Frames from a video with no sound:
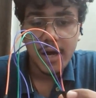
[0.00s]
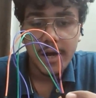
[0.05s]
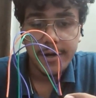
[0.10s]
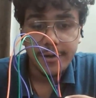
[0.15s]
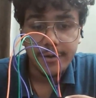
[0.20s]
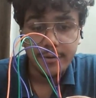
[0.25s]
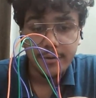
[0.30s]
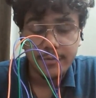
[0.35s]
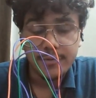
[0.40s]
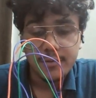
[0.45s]
my
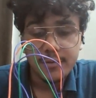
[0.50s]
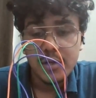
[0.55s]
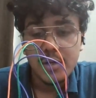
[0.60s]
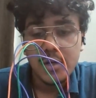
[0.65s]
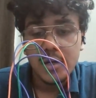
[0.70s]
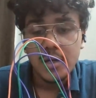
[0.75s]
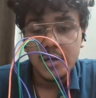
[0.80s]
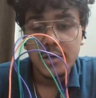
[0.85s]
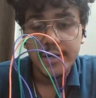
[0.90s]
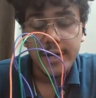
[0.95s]
Arduino
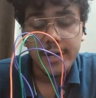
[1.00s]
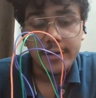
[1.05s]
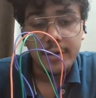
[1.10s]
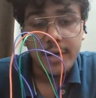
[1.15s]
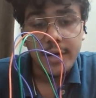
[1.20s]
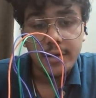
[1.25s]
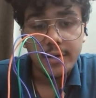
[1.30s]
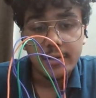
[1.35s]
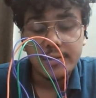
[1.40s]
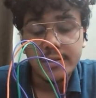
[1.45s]

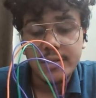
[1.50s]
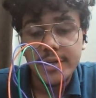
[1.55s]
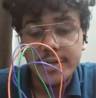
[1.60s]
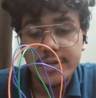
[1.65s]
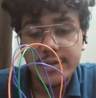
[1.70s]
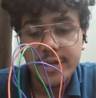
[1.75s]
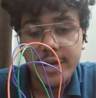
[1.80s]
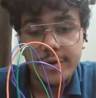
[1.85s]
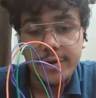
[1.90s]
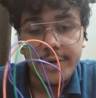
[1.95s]
Nano
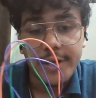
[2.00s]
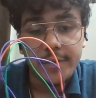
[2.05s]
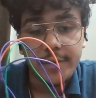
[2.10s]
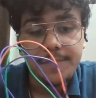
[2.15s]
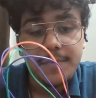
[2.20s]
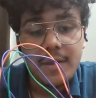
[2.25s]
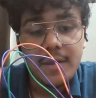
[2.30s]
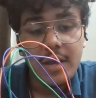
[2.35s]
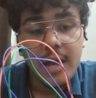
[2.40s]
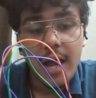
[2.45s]
33 IoT,
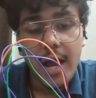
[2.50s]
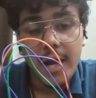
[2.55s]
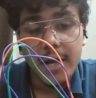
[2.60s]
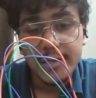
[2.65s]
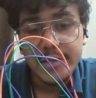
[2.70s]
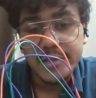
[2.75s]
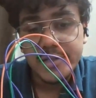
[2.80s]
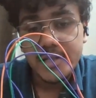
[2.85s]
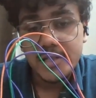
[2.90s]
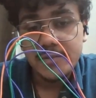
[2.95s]

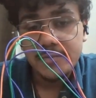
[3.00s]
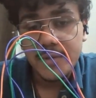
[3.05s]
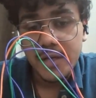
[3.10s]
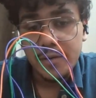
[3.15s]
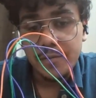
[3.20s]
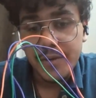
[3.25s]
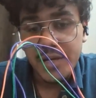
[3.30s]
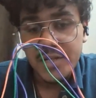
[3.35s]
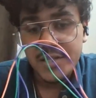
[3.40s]
and this is my